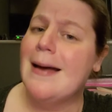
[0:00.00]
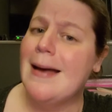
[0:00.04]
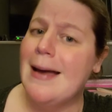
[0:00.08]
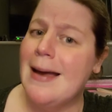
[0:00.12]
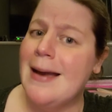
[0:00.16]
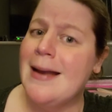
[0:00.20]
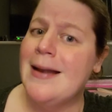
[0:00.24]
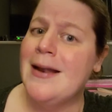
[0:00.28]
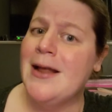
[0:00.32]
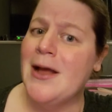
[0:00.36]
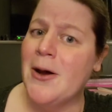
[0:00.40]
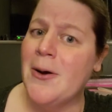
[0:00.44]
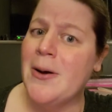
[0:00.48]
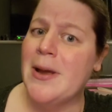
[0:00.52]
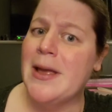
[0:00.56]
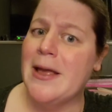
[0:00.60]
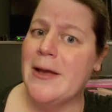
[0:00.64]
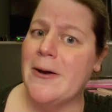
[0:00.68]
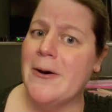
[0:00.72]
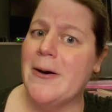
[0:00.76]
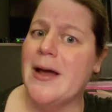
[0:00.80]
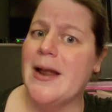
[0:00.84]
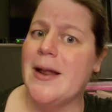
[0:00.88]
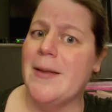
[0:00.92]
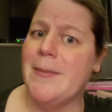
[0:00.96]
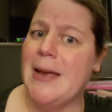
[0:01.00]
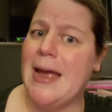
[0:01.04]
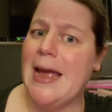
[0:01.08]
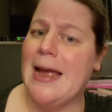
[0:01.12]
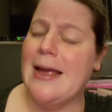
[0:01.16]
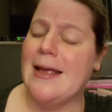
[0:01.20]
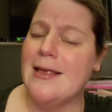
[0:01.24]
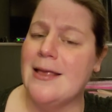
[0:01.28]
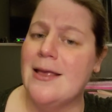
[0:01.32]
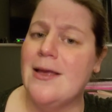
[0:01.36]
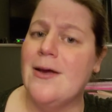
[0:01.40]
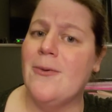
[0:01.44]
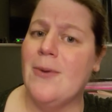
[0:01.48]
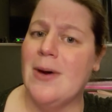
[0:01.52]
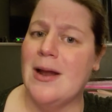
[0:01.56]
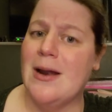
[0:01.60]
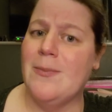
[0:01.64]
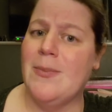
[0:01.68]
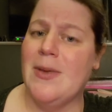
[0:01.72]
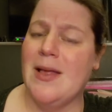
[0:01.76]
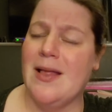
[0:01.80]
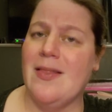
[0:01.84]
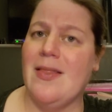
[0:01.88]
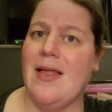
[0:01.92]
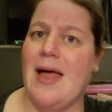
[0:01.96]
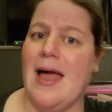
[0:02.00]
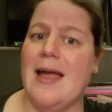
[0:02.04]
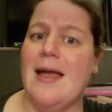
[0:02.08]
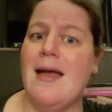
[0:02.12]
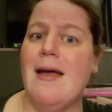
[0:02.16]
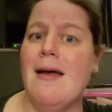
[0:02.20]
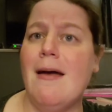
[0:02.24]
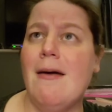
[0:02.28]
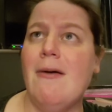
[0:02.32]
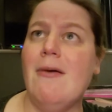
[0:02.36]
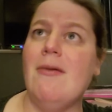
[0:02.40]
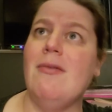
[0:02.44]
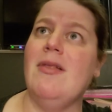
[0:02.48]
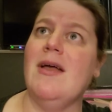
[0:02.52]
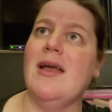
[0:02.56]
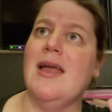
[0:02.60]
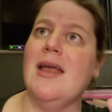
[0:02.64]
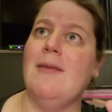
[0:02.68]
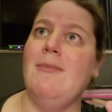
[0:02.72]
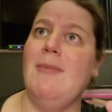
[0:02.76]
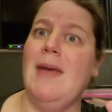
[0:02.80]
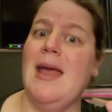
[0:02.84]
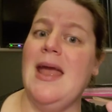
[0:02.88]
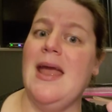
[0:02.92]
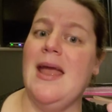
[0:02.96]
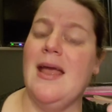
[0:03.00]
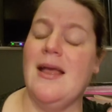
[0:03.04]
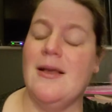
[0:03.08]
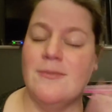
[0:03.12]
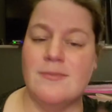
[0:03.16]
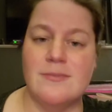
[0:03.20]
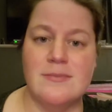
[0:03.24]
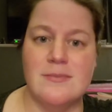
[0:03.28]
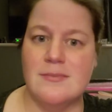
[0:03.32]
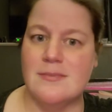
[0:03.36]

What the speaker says: I know what you want to be. You want to be like, oh, look at me.